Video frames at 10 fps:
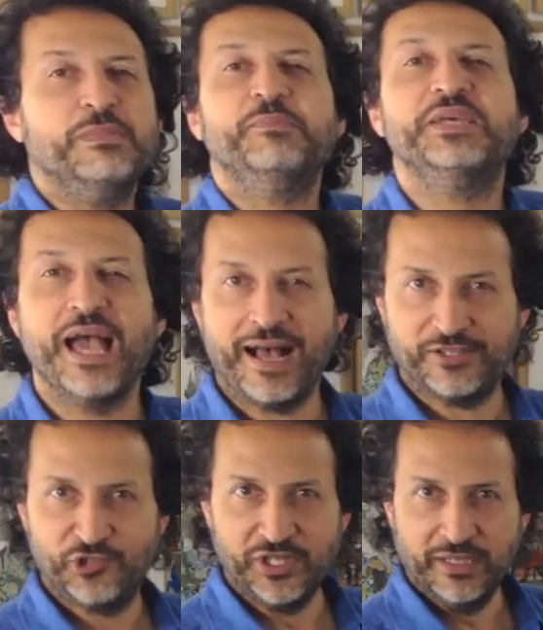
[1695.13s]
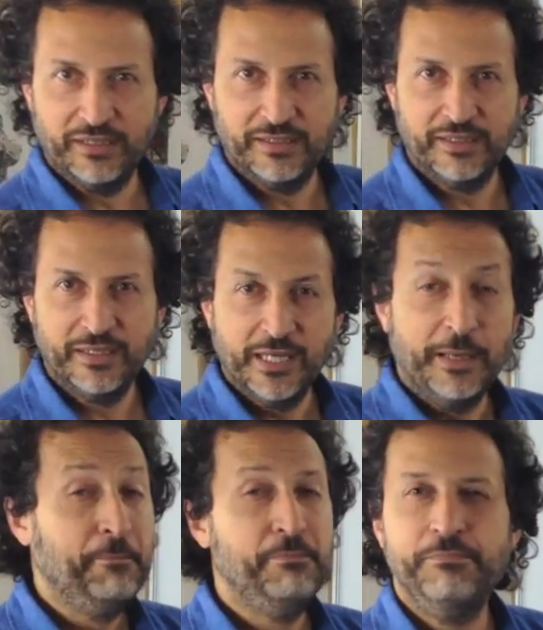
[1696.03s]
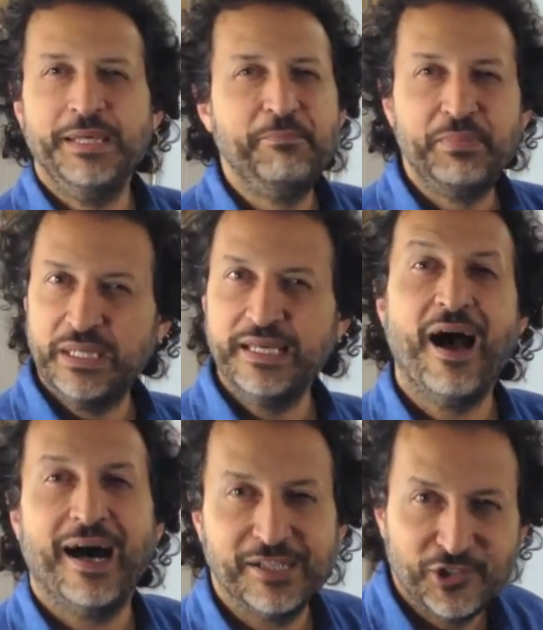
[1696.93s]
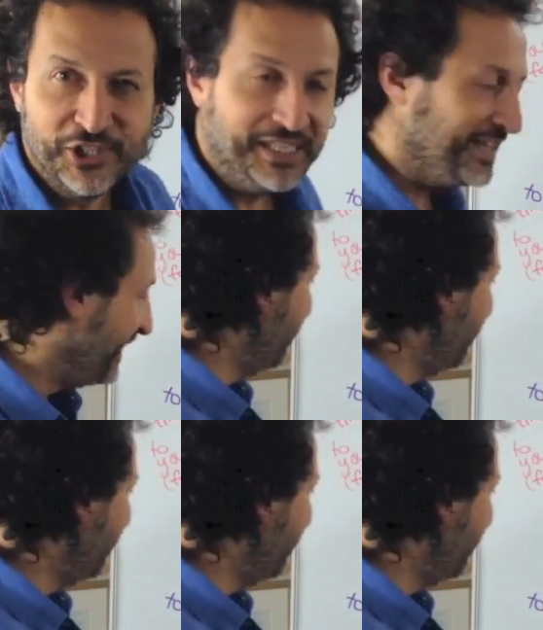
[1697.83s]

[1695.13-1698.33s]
Mi piaci. Mi piaci.